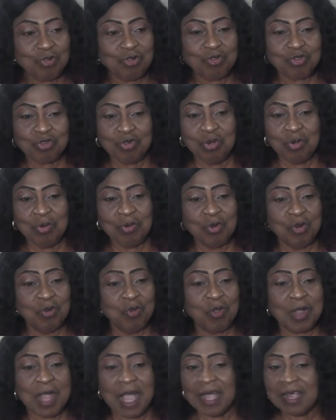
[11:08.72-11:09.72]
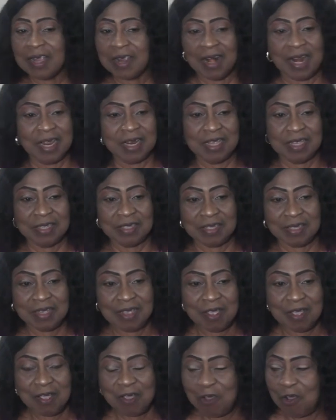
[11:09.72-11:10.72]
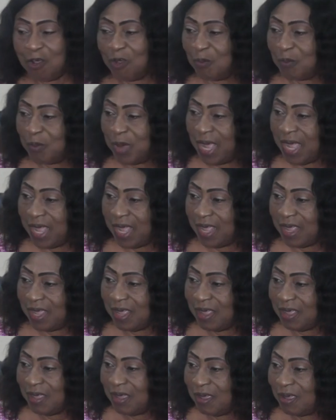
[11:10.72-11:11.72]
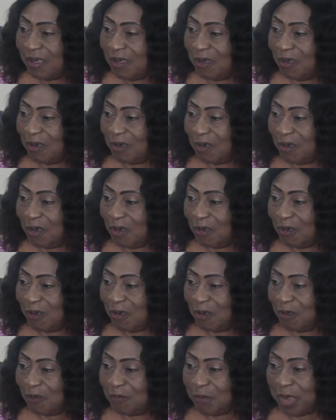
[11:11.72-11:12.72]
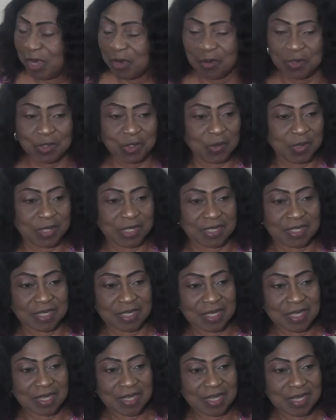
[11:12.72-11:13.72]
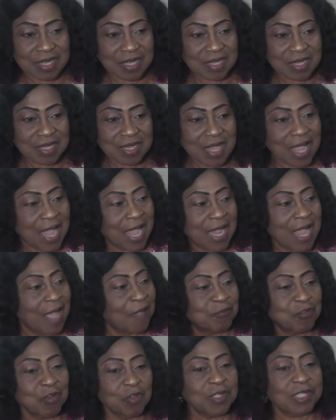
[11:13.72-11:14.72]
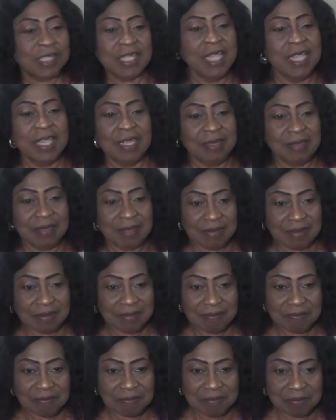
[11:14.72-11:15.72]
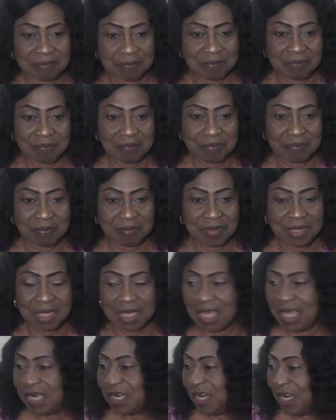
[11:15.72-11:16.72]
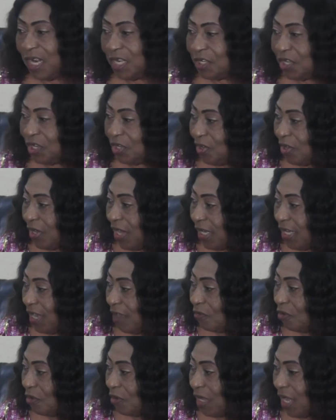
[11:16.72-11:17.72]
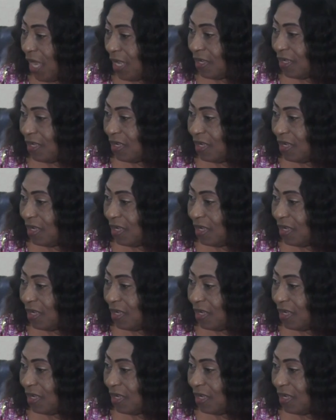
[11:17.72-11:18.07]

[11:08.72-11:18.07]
through nook and crannies of my constituency. I have not seen any legislature that have done that.